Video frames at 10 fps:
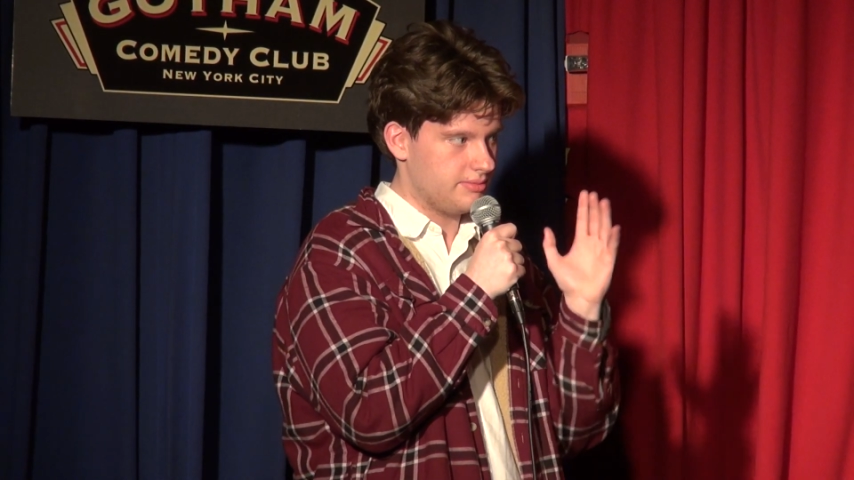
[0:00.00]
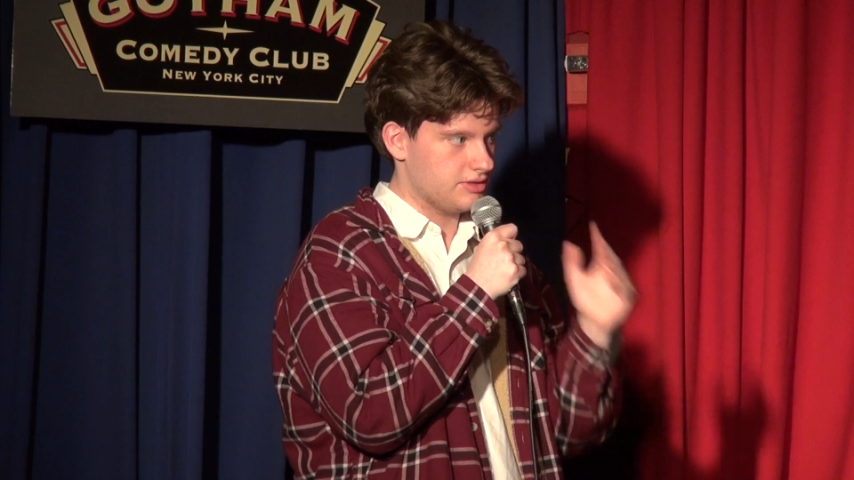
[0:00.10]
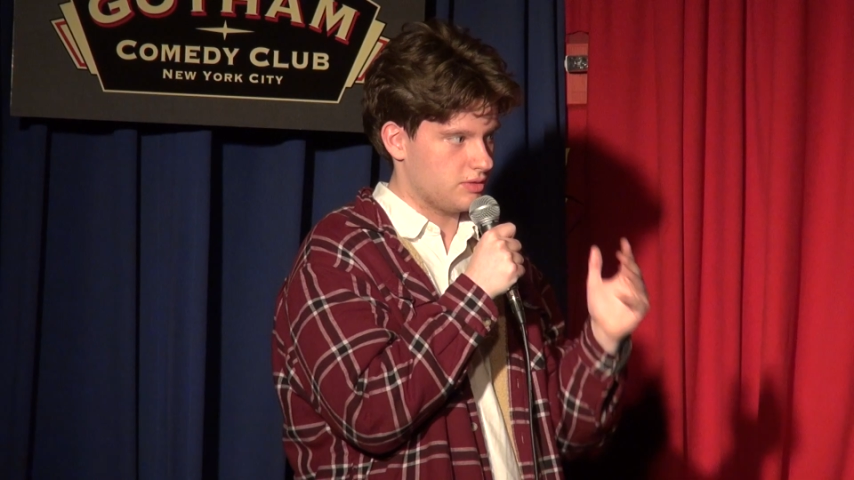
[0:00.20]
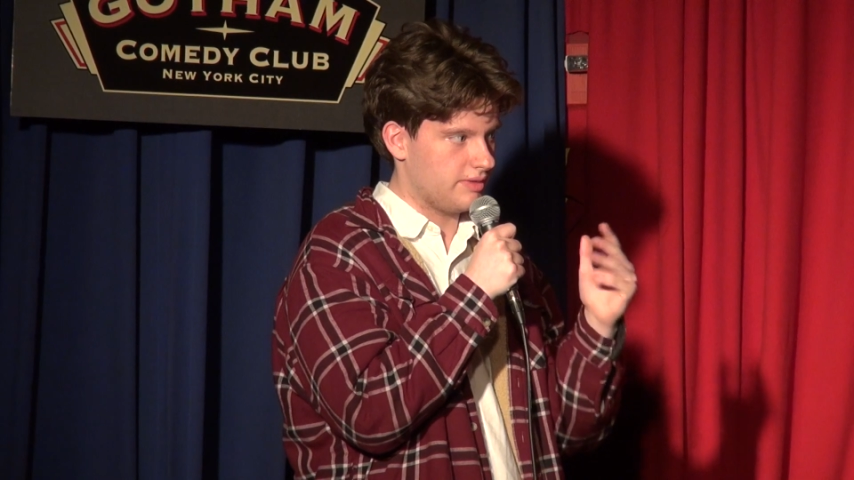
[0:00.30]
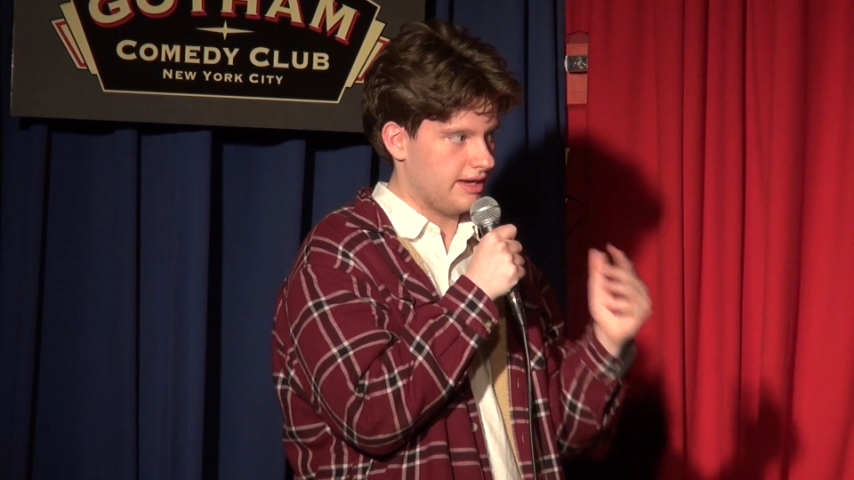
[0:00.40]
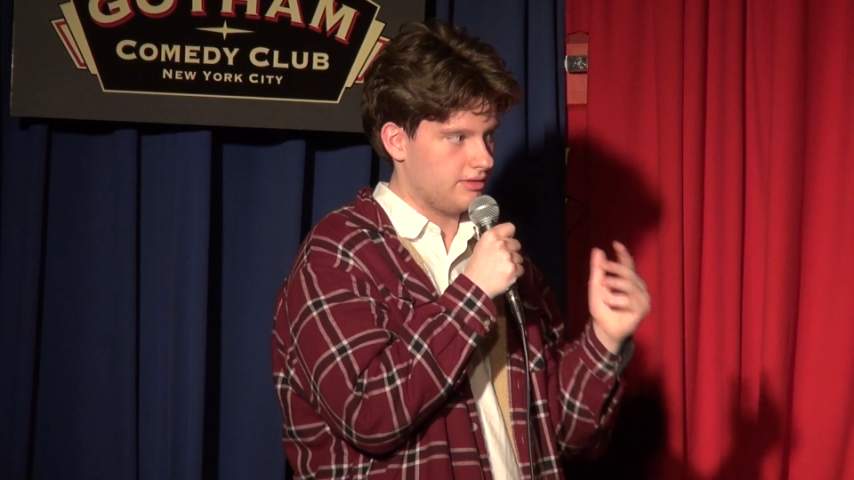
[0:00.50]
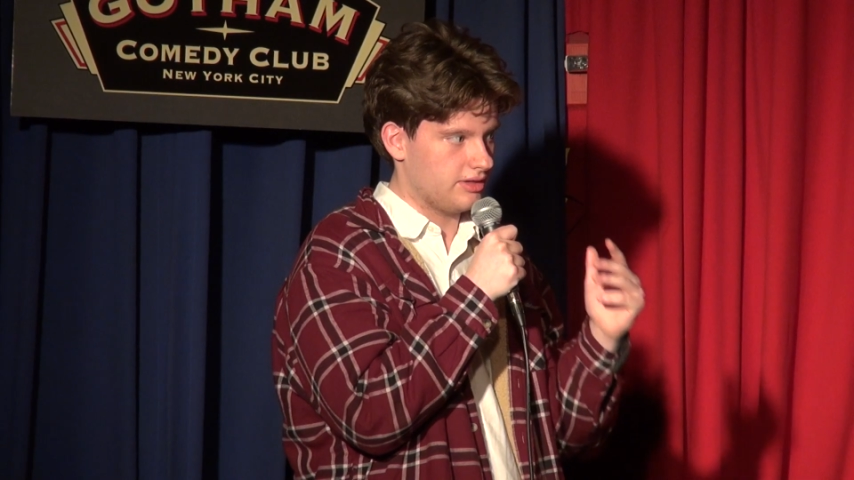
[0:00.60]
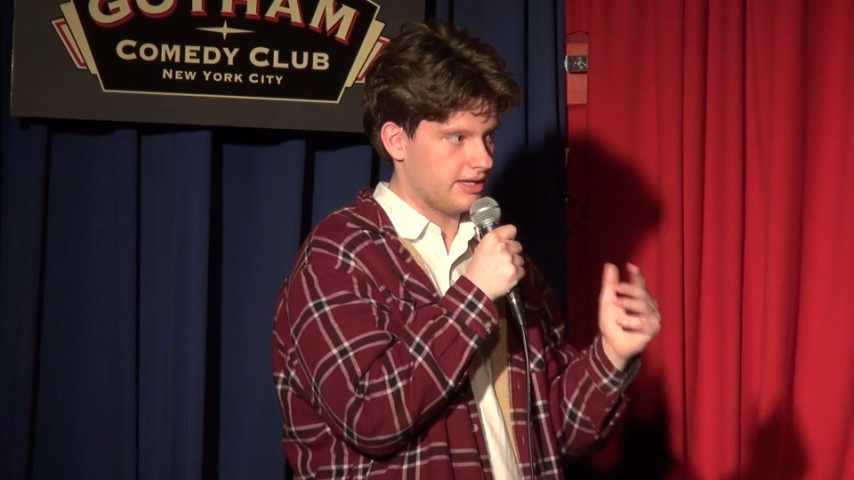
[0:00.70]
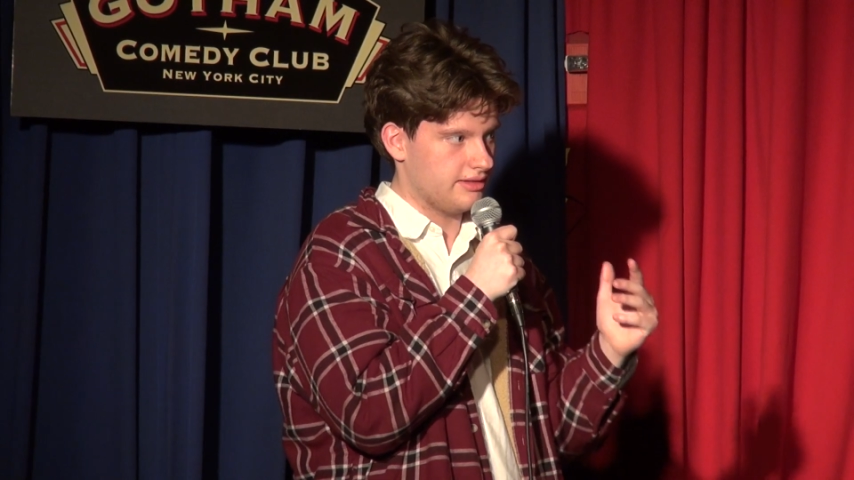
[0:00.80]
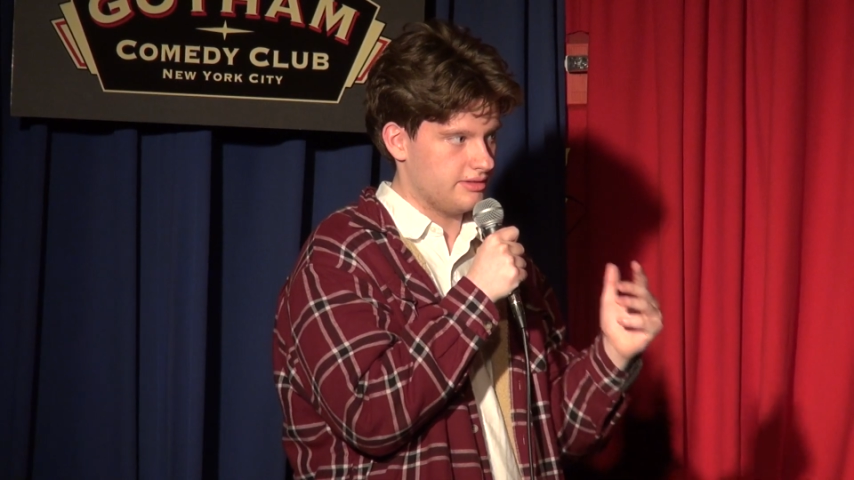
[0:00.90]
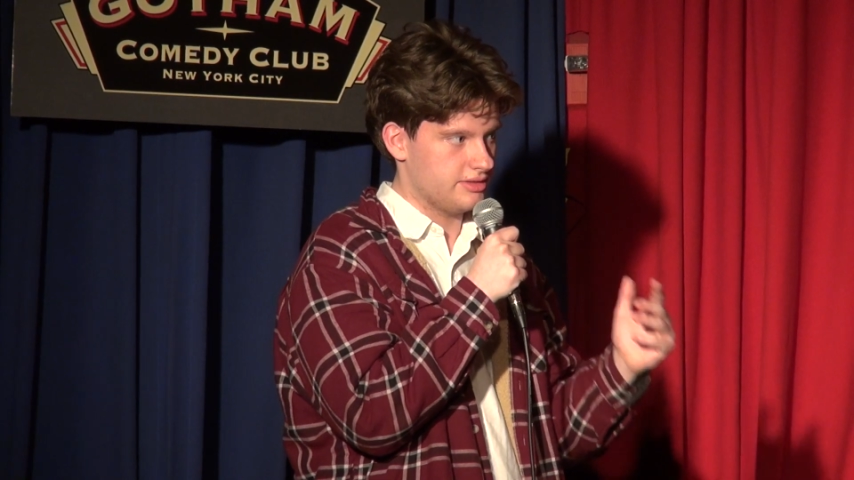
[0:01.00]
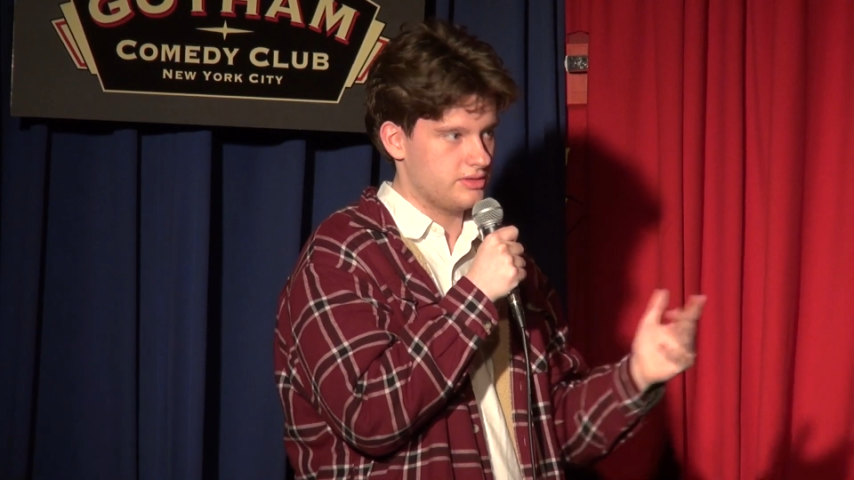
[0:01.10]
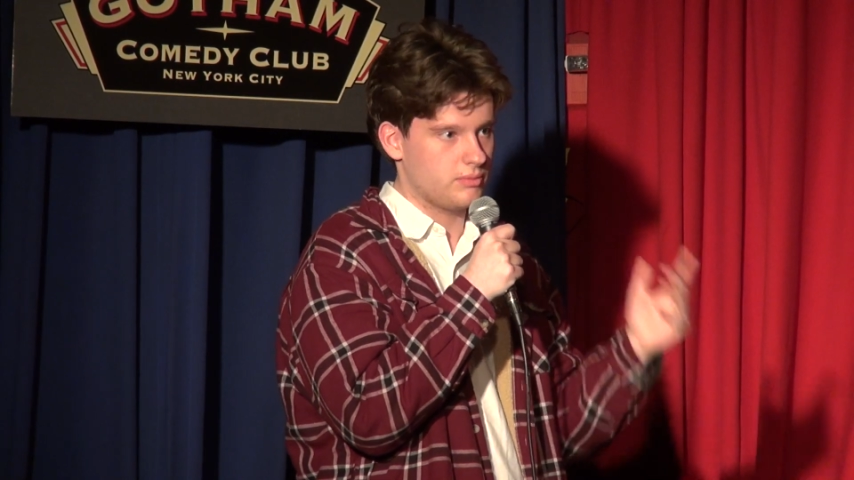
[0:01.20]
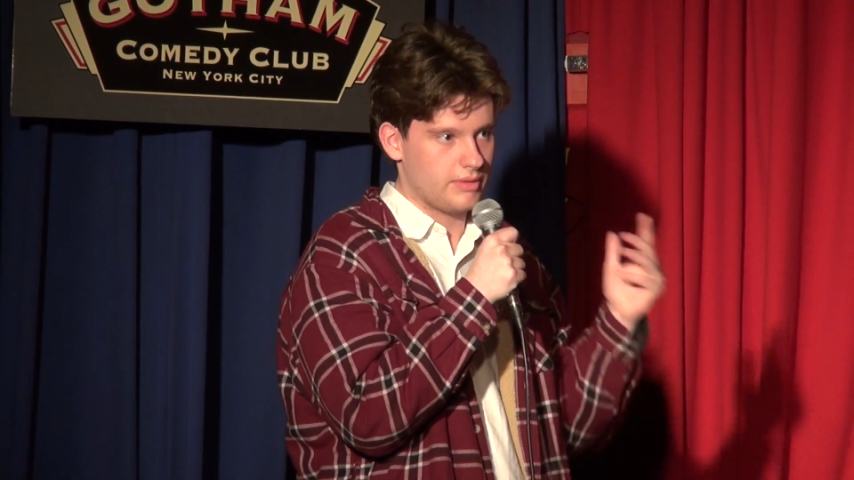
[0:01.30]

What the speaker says: because the way I look at it is,